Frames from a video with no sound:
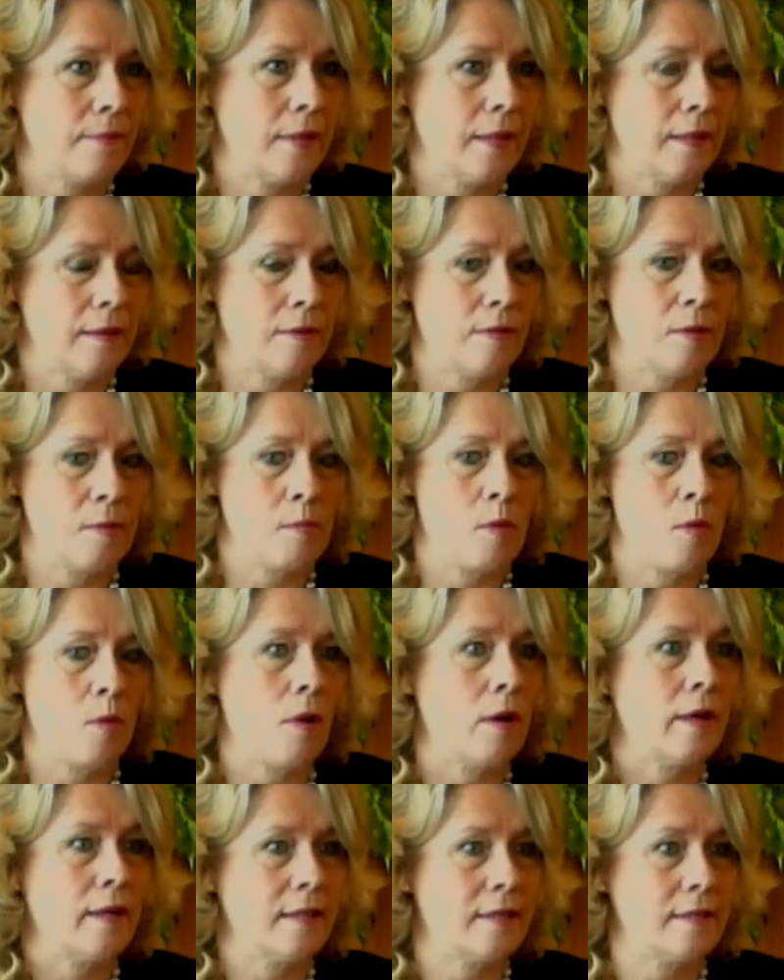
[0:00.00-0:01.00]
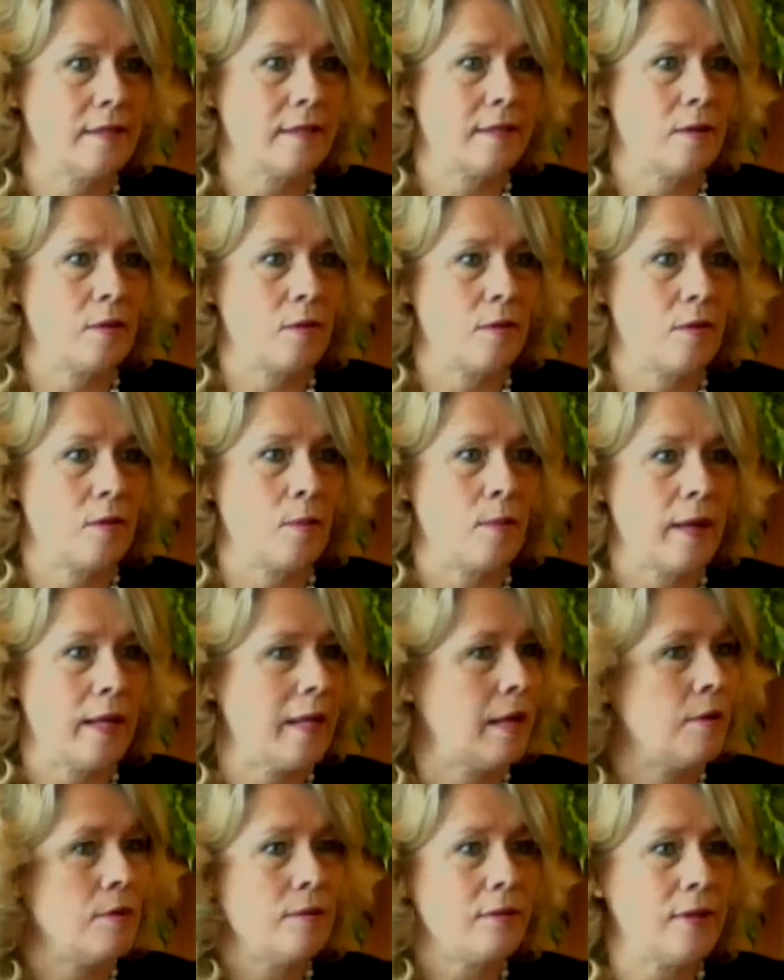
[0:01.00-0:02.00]
the, the board is the, the way,
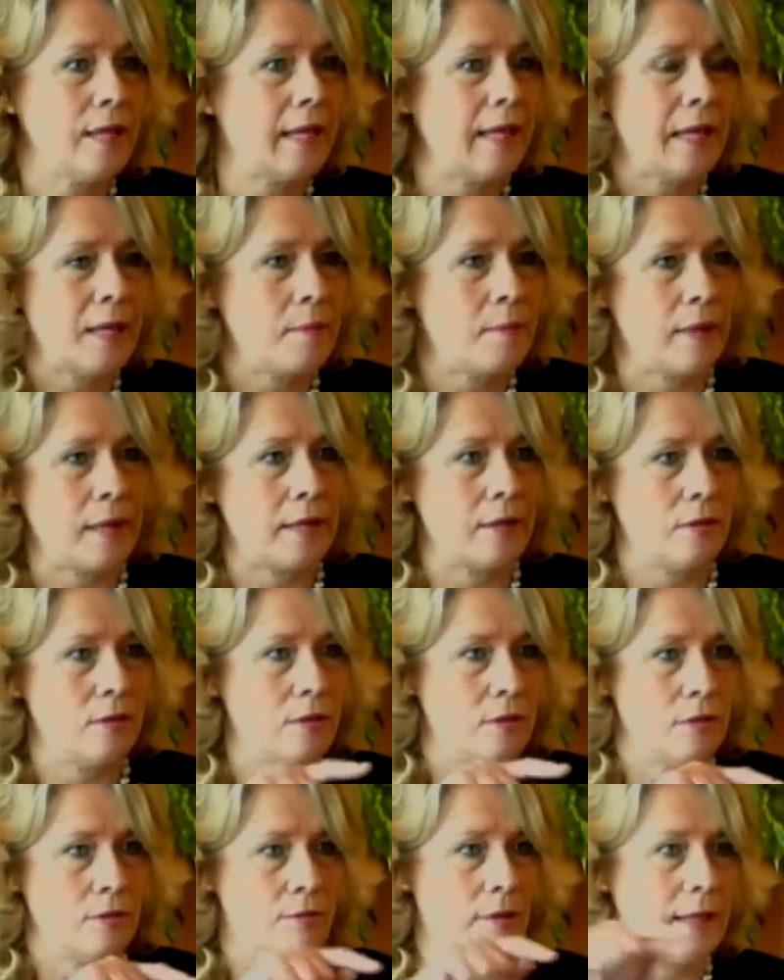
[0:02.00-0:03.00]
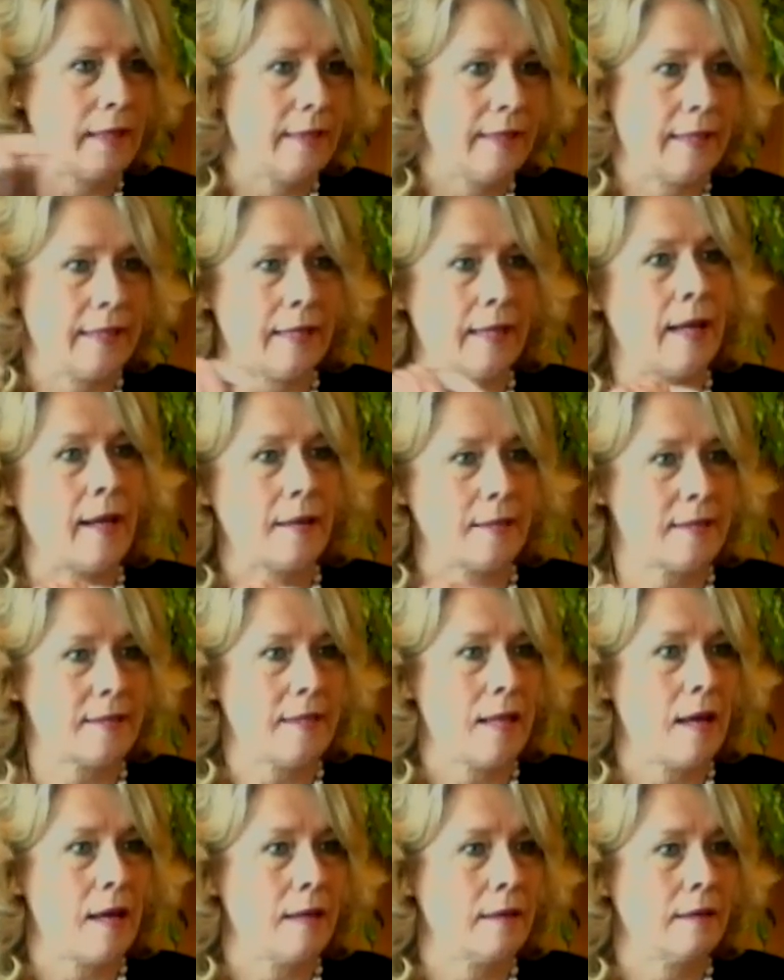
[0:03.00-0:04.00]
I don't think anybody directly connects
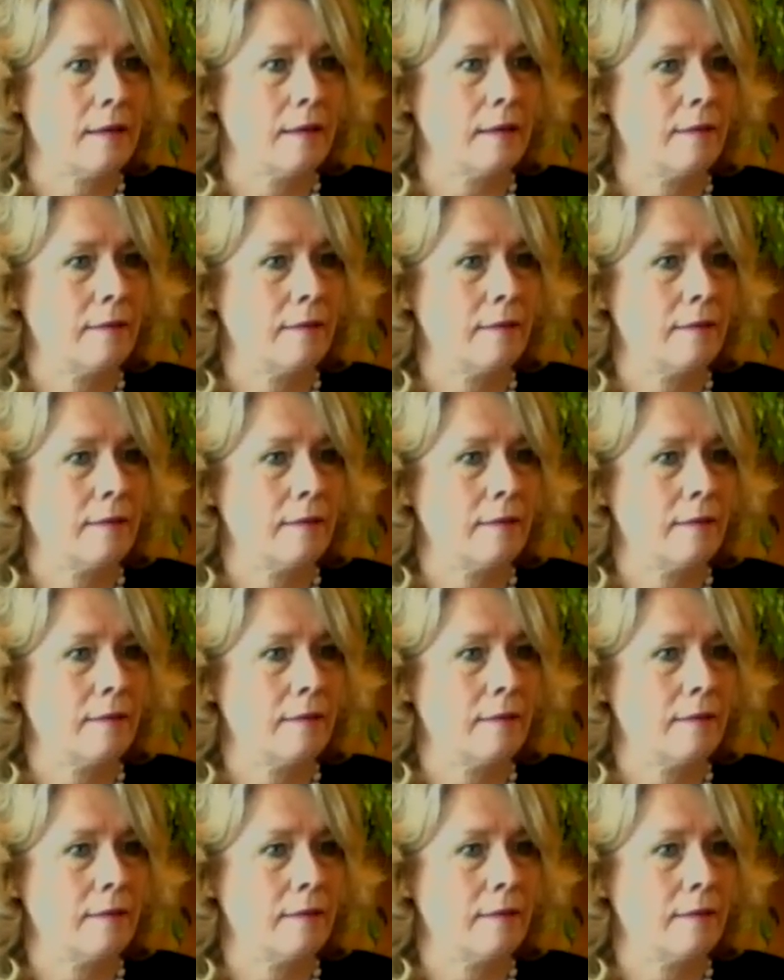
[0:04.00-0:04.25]
that.